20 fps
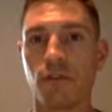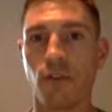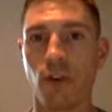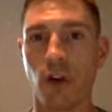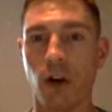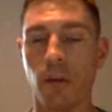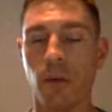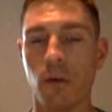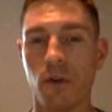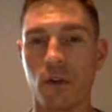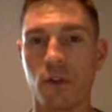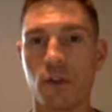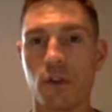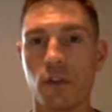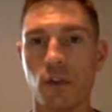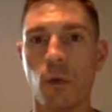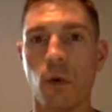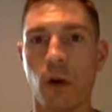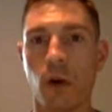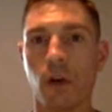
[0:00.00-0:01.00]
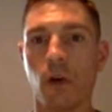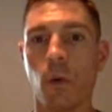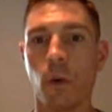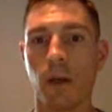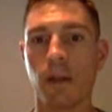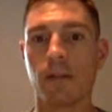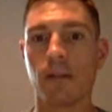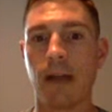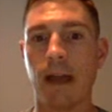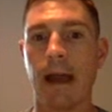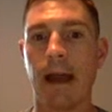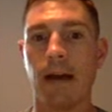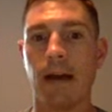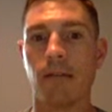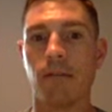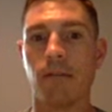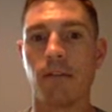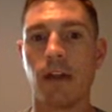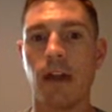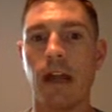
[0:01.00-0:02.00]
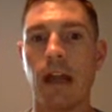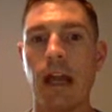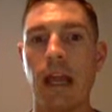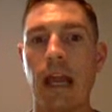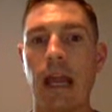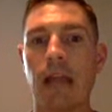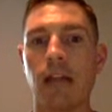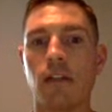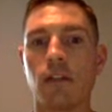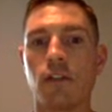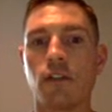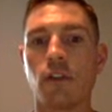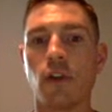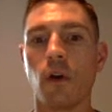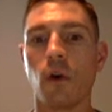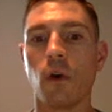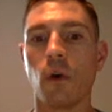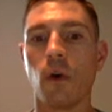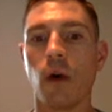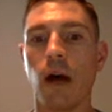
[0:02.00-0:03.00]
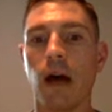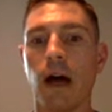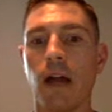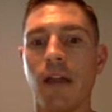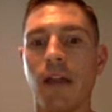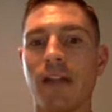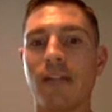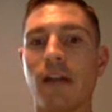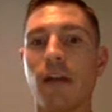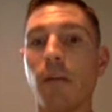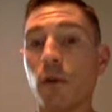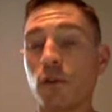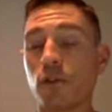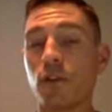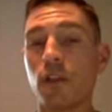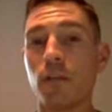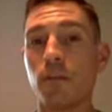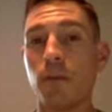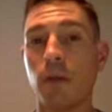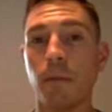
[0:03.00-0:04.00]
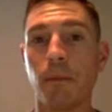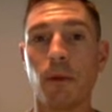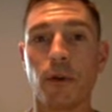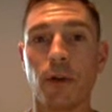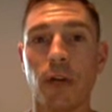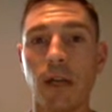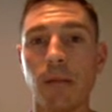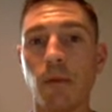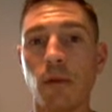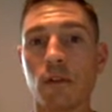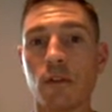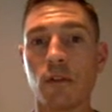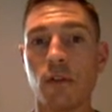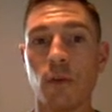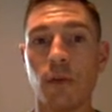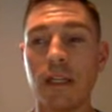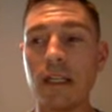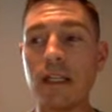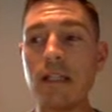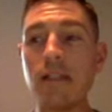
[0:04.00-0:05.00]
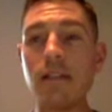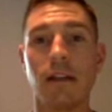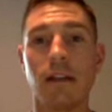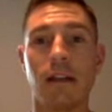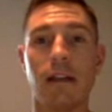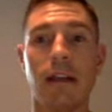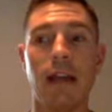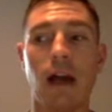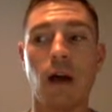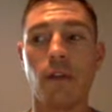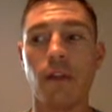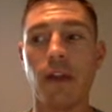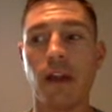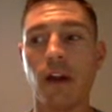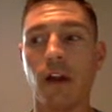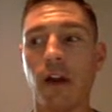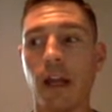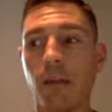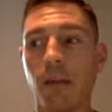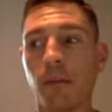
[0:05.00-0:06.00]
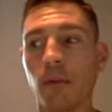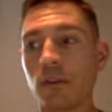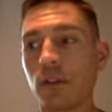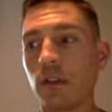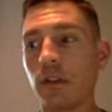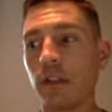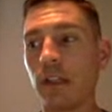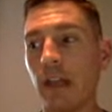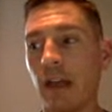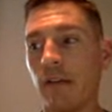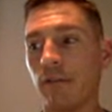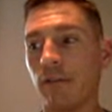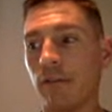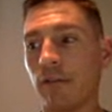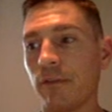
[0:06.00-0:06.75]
farmers you are going to have. And so that's how most of these people are able to eat and how they are able to live.